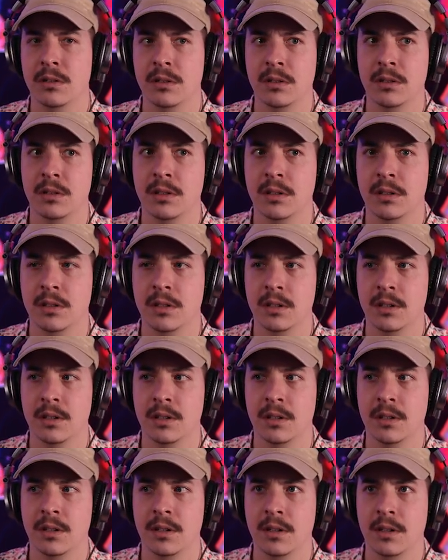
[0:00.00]

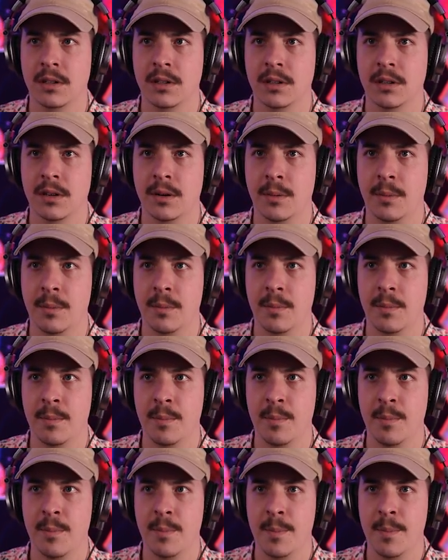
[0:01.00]

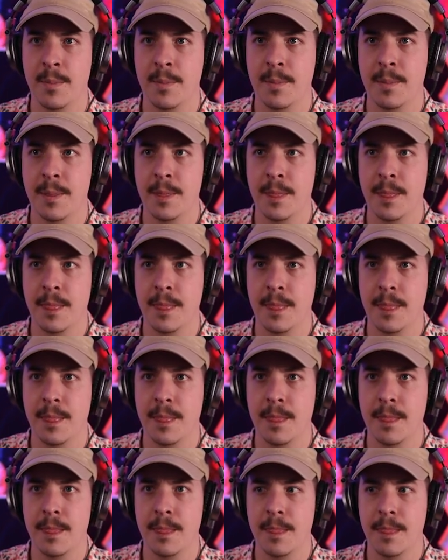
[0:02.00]

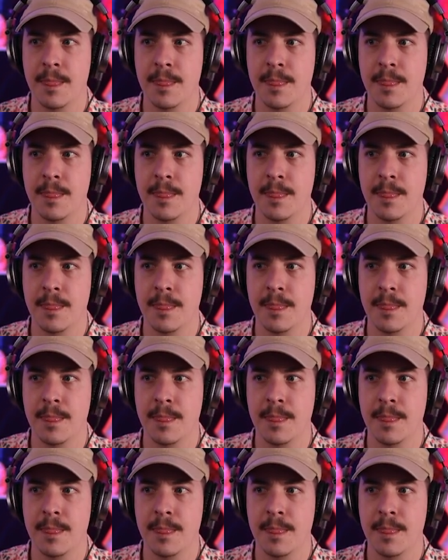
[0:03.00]
No one is speaking in this clip.